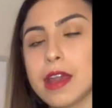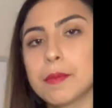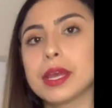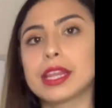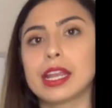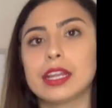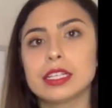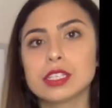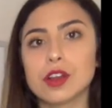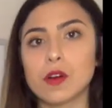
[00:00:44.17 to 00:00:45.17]
but that
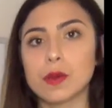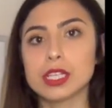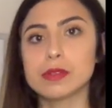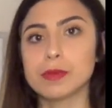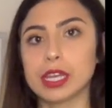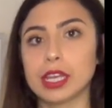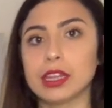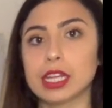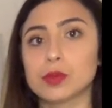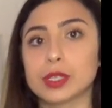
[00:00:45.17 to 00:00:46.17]
doesn't always mean
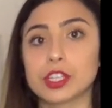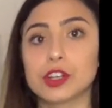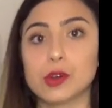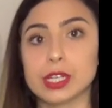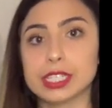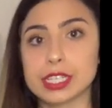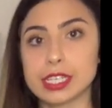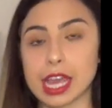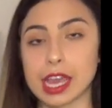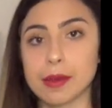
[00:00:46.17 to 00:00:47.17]
that's what they're going to
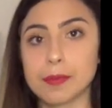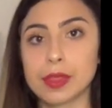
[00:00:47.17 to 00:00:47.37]
say.